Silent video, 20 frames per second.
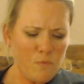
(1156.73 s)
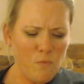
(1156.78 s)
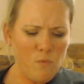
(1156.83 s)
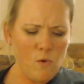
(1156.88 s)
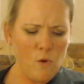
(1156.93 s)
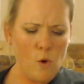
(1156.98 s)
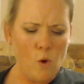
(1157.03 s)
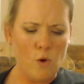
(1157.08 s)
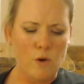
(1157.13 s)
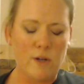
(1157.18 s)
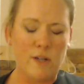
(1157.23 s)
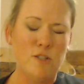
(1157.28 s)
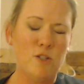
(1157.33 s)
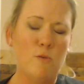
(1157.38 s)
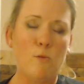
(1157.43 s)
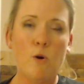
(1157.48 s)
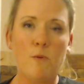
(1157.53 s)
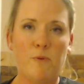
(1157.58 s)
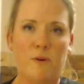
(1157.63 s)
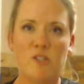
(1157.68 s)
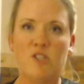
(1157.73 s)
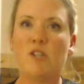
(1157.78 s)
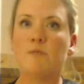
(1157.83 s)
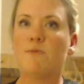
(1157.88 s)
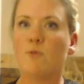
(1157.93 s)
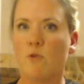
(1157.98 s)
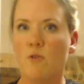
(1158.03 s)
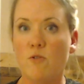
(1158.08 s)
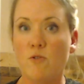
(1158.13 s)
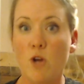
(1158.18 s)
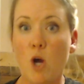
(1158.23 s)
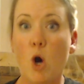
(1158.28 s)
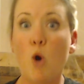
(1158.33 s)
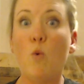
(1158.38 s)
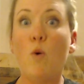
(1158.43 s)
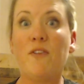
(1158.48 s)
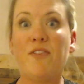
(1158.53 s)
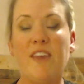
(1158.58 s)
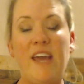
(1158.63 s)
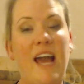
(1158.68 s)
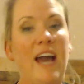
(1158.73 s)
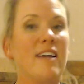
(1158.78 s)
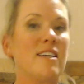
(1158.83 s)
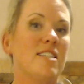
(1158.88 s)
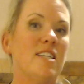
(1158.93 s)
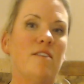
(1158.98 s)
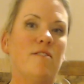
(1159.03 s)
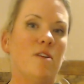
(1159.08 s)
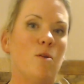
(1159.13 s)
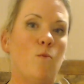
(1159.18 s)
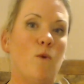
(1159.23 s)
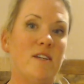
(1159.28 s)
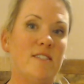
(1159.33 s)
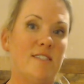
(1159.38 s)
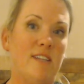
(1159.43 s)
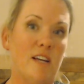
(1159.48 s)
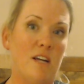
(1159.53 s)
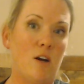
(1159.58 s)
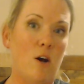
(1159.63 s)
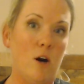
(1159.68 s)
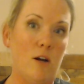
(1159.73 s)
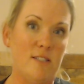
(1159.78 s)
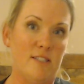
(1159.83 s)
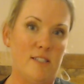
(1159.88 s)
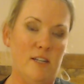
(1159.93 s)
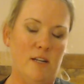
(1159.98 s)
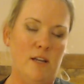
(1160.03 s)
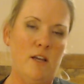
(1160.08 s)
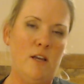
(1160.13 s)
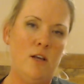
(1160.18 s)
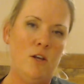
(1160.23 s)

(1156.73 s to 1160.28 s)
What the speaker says: or you're going to do more push-ups, or you know what the activity was that caused it,